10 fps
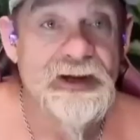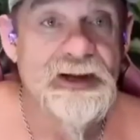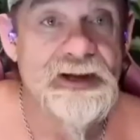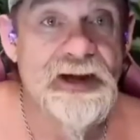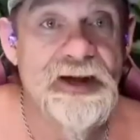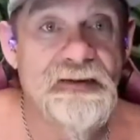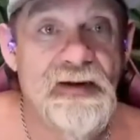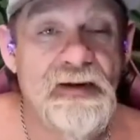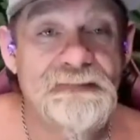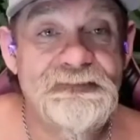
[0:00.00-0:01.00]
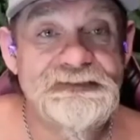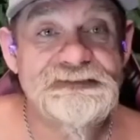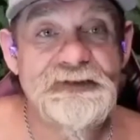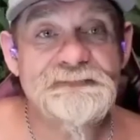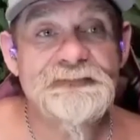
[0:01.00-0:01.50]
He had all of his
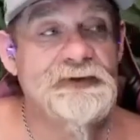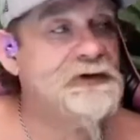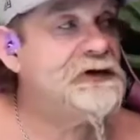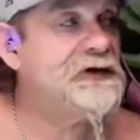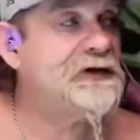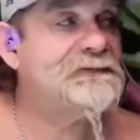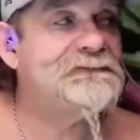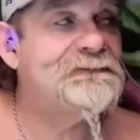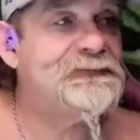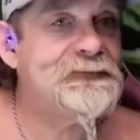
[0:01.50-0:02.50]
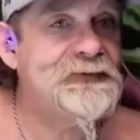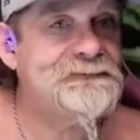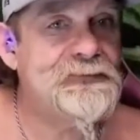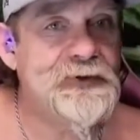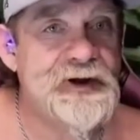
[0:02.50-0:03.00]
stuff in it. He had like 3 or
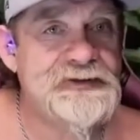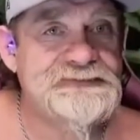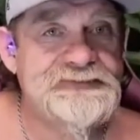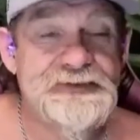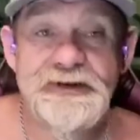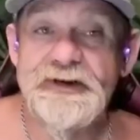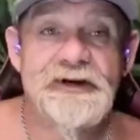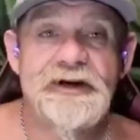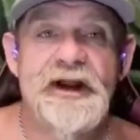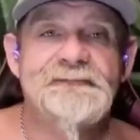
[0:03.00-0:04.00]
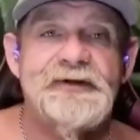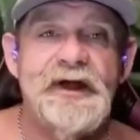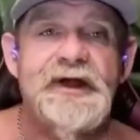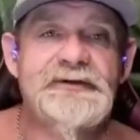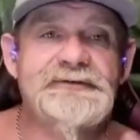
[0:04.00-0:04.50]
4 houses there. And every
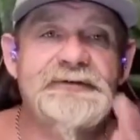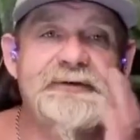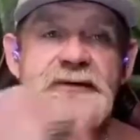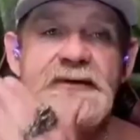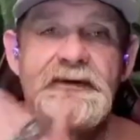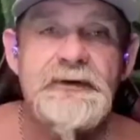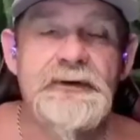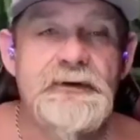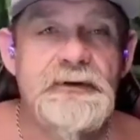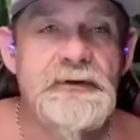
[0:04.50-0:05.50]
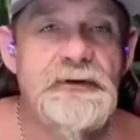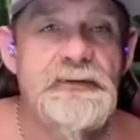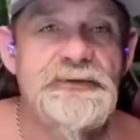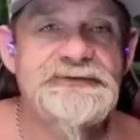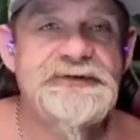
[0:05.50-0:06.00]
house
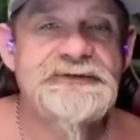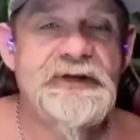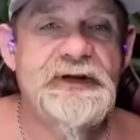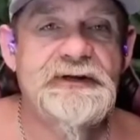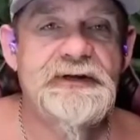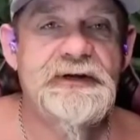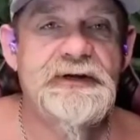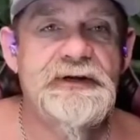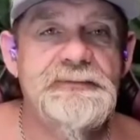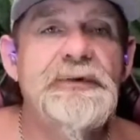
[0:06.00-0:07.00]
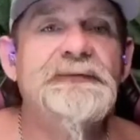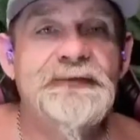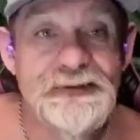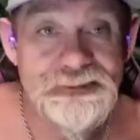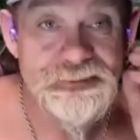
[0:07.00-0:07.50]
was just like he moved
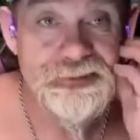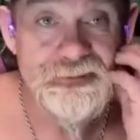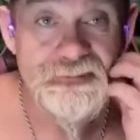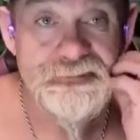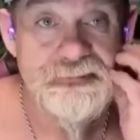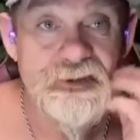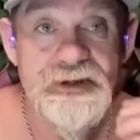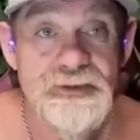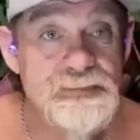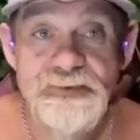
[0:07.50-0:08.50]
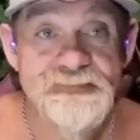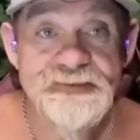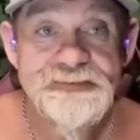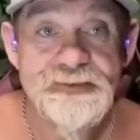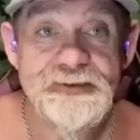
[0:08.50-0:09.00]
into it. He could move
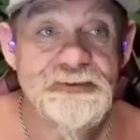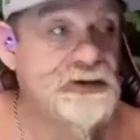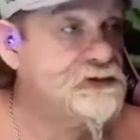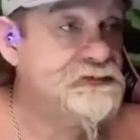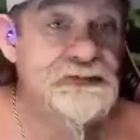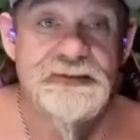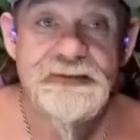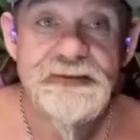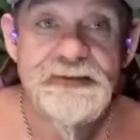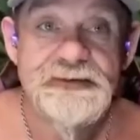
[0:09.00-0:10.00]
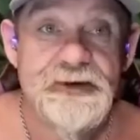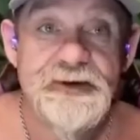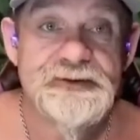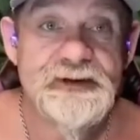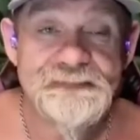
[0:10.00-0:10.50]
into it and turn the
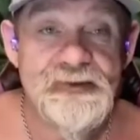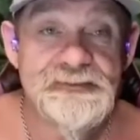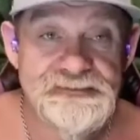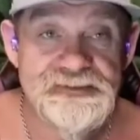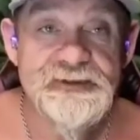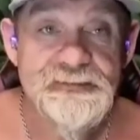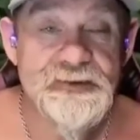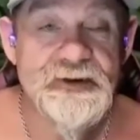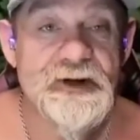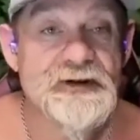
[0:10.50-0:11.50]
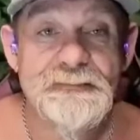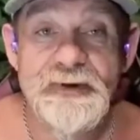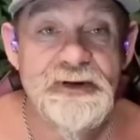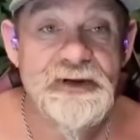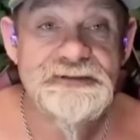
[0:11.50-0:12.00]
TV on, sit in a recliner,
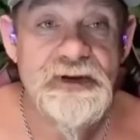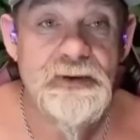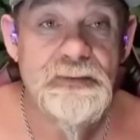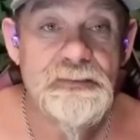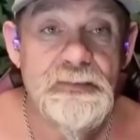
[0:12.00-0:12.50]
man, he's home.